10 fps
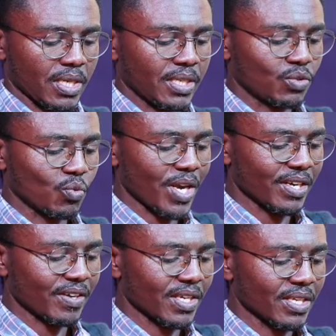And he's
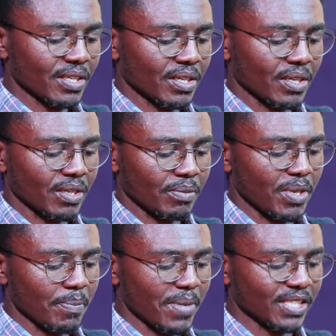wondering,
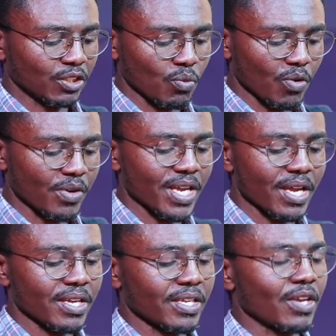me, mighty
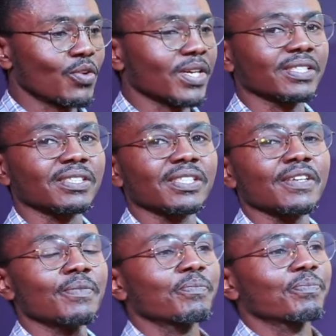warrior, here you can see